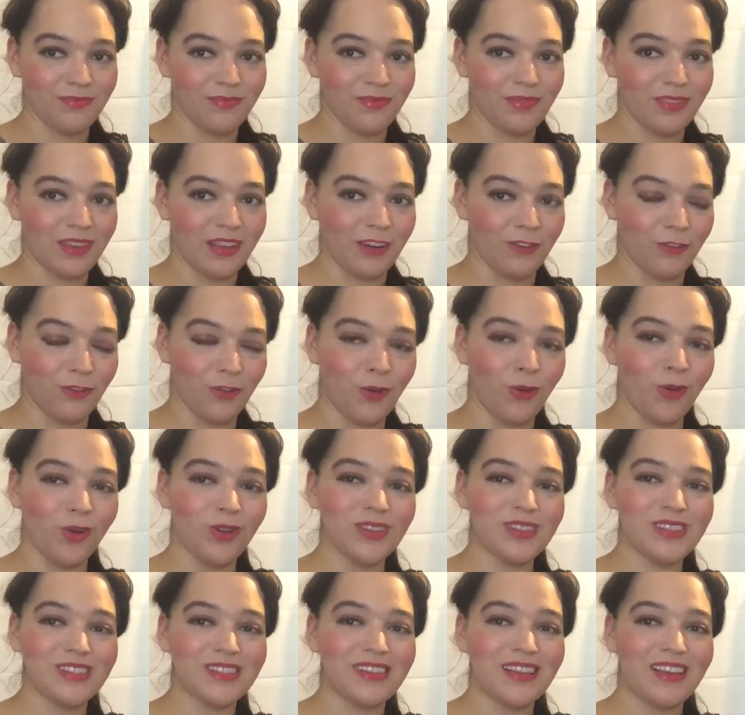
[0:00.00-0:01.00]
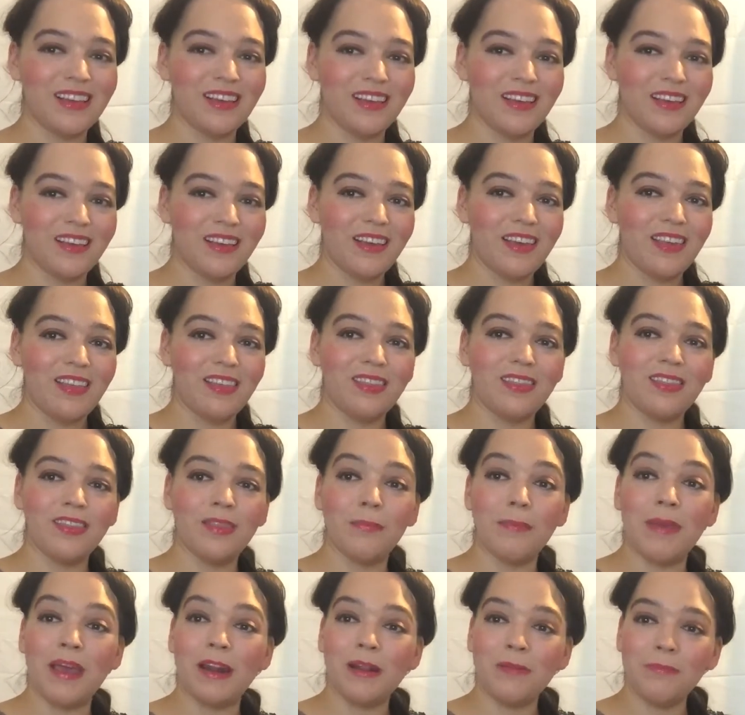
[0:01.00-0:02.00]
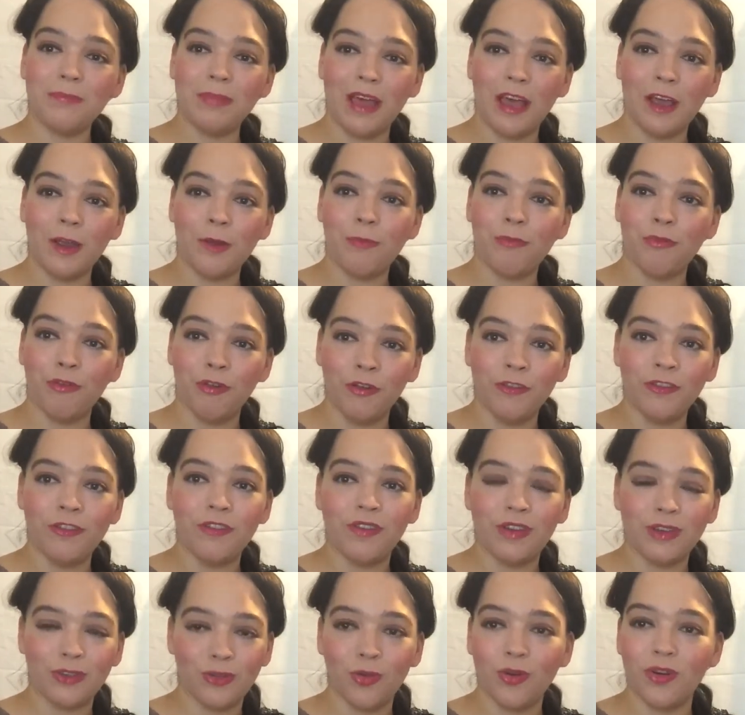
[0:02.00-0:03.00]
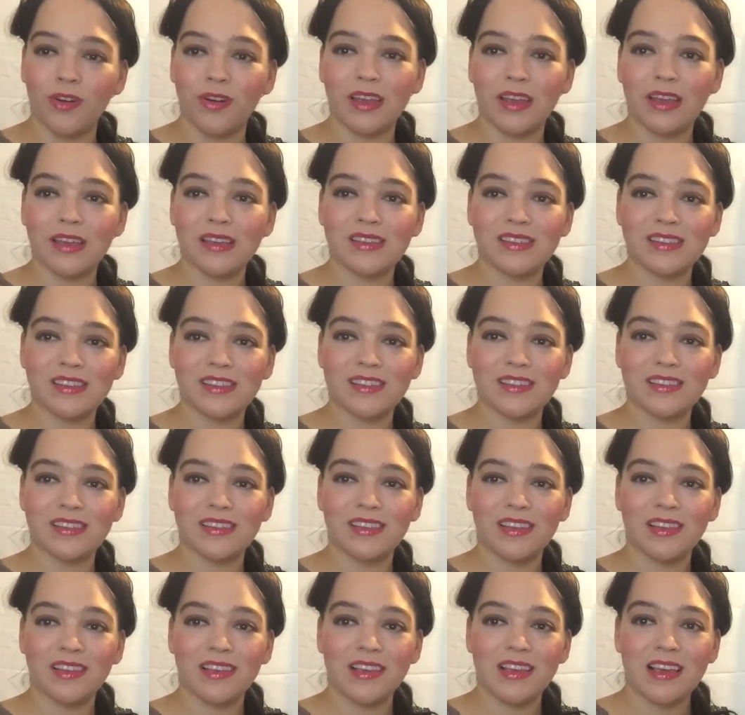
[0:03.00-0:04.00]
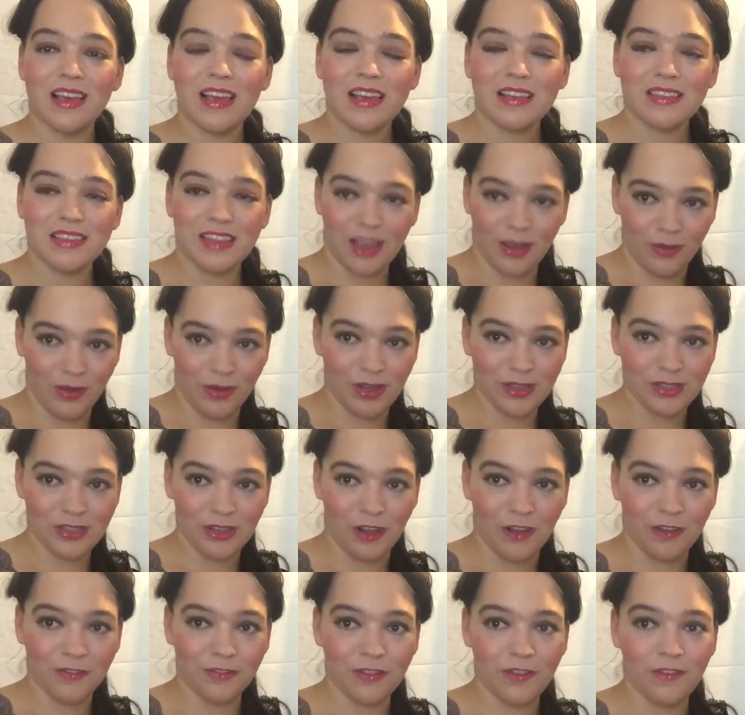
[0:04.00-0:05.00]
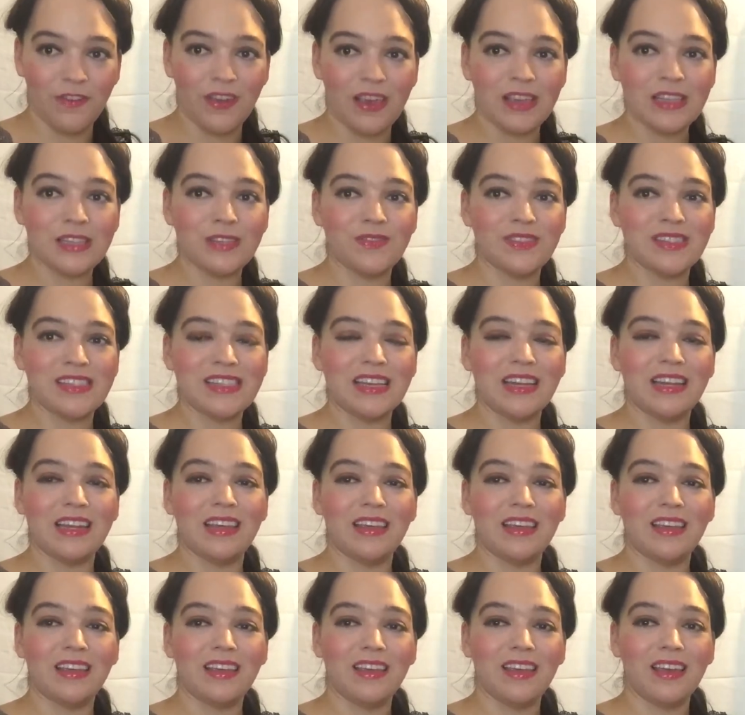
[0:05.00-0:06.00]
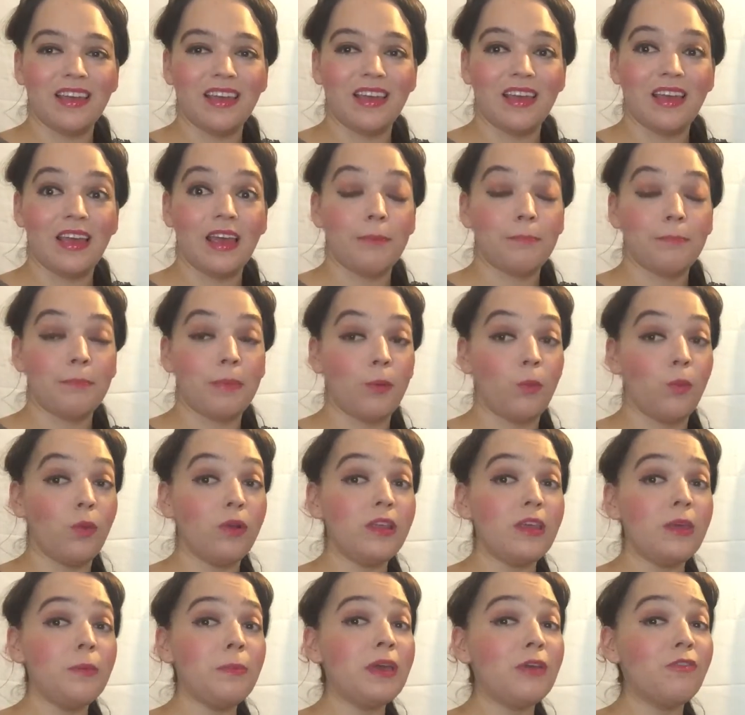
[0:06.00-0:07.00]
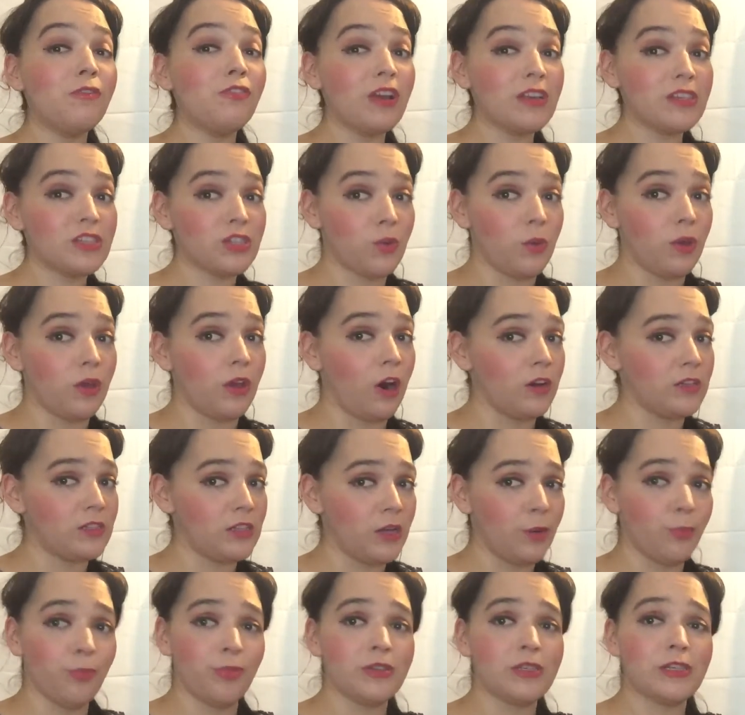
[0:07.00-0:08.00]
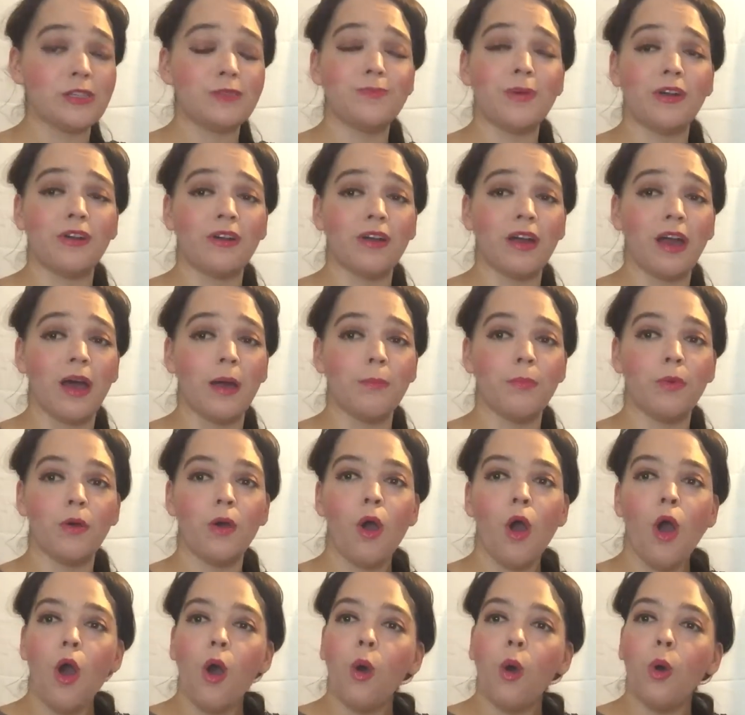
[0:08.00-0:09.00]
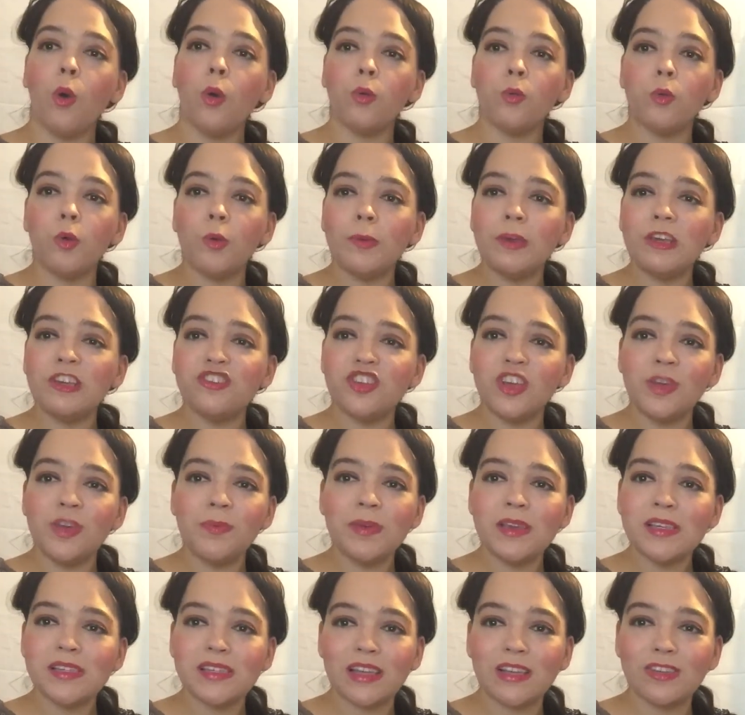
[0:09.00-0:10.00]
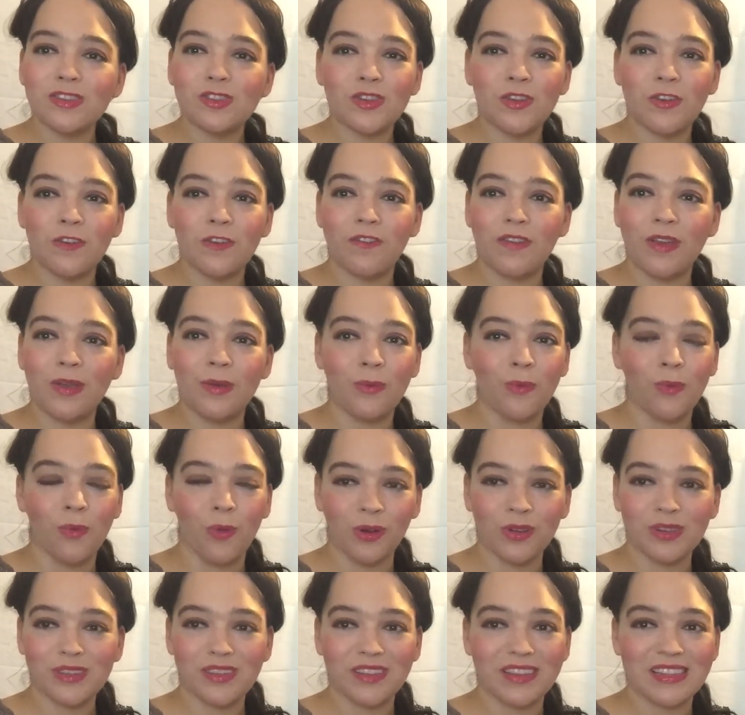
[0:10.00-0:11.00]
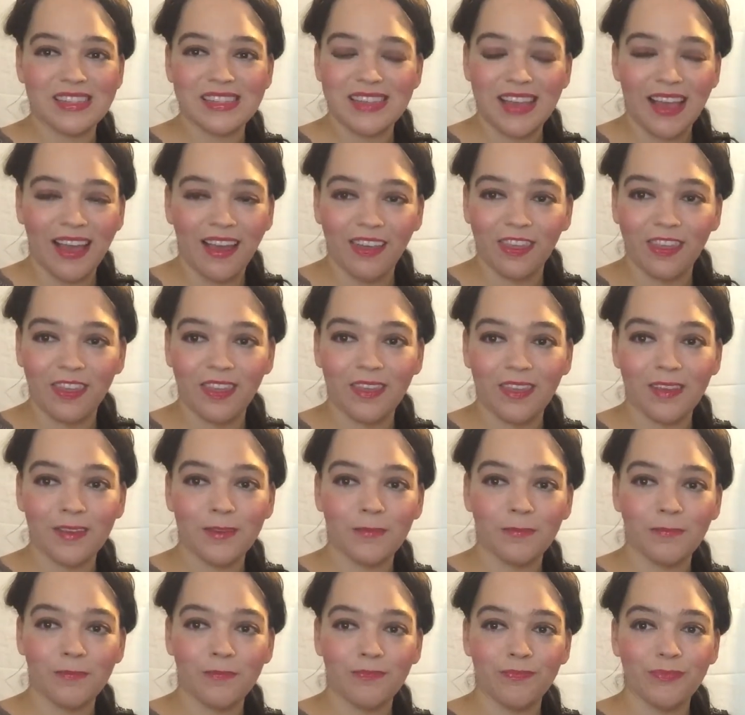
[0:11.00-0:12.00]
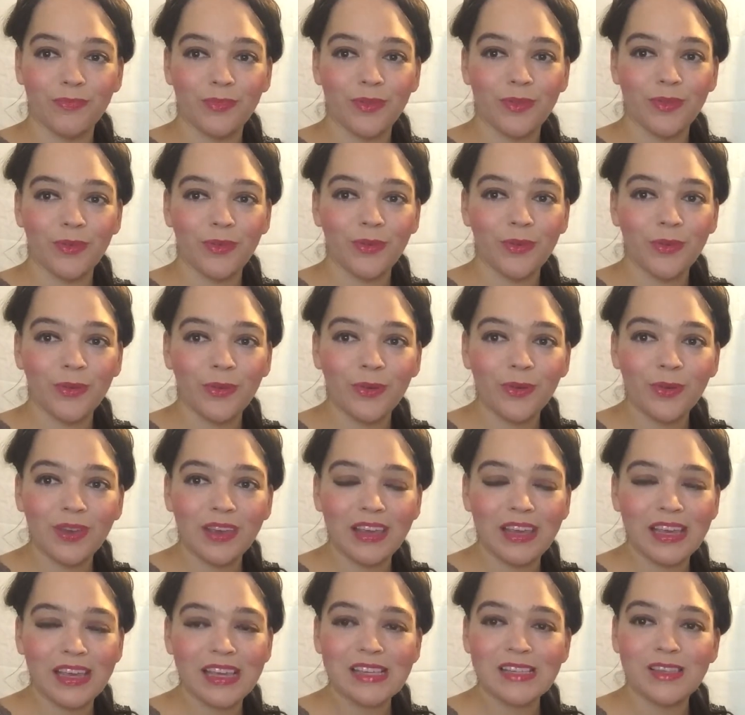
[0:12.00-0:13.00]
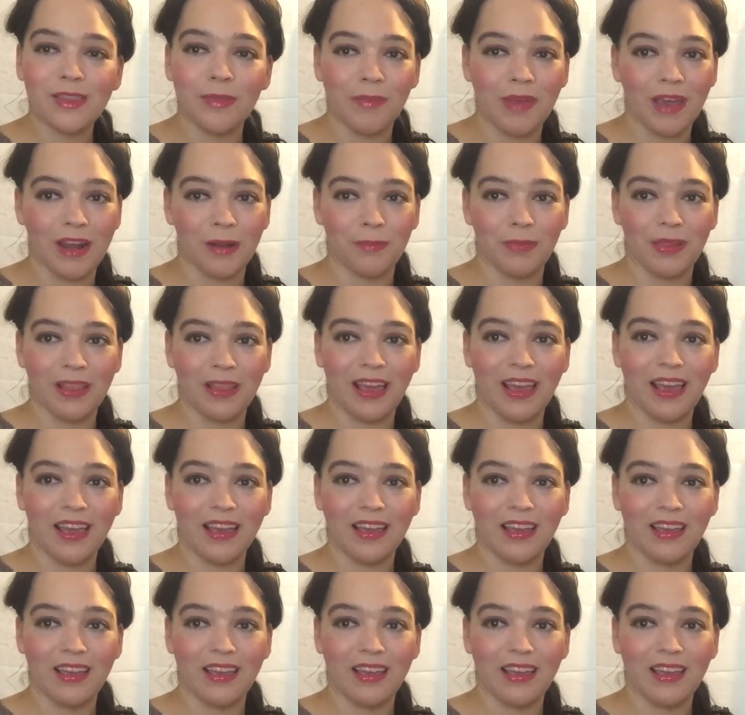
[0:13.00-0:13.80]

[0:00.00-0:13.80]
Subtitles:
And of course, the man in black proved victorious. Now he is off to face Vizzini. But will he be rescuing our dear Princess Buttercup, or will she be sent to a fate worse than death? Who is the man in black?